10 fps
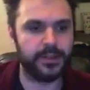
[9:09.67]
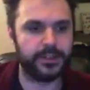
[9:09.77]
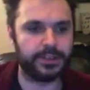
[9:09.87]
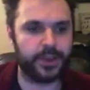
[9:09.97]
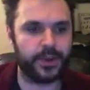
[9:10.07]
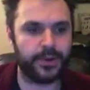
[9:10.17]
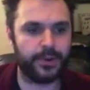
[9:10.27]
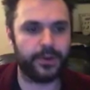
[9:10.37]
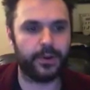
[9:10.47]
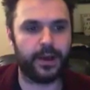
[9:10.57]
So
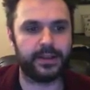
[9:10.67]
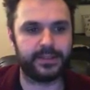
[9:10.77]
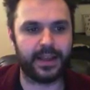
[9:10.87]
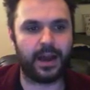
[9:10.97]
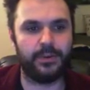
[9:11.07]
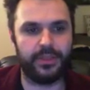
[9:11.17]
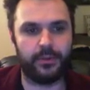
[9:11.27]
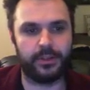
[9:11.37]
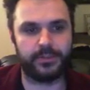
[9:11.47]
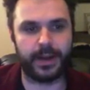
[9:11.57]
I start with the
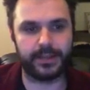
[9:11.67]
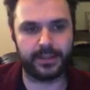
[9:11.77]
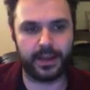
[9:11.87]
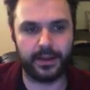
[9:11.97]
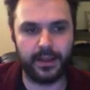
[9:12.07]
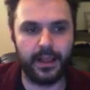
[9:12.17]
Watchmaster.